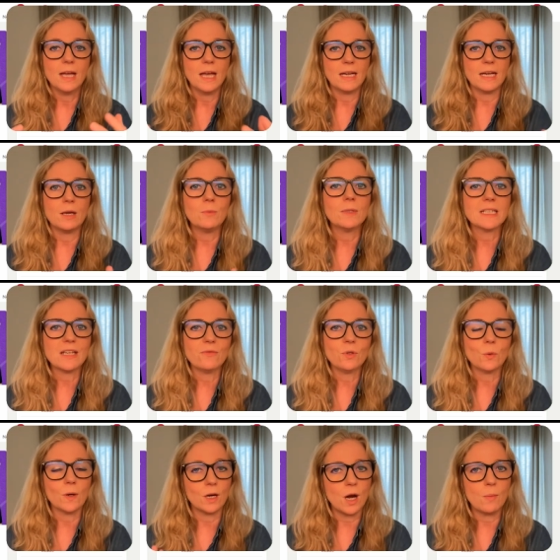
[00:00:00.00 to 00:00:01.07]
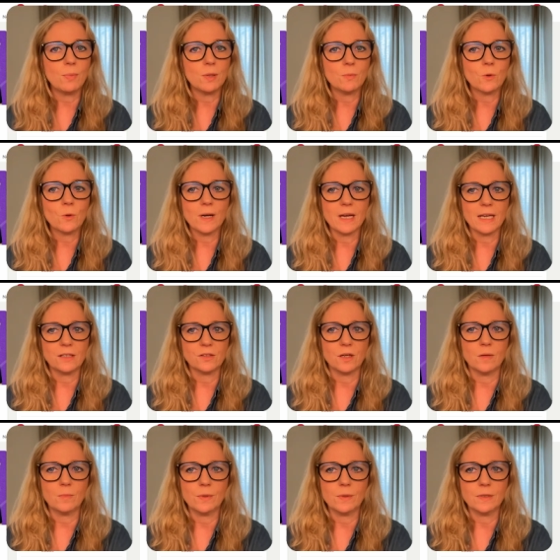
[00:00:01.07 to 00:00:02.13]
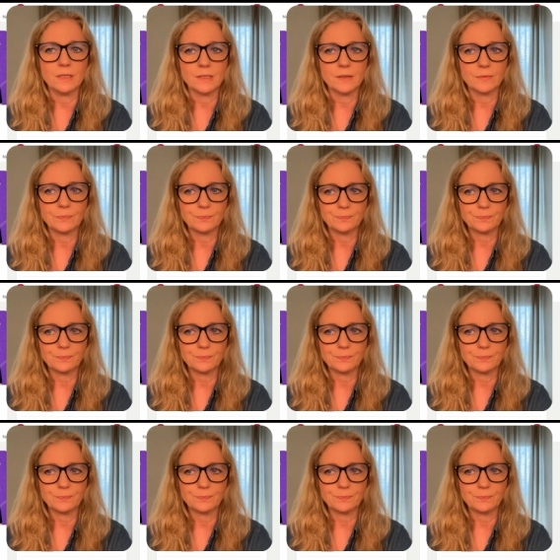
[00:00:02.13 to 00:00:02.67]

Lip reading: And I will give you a couple more examples.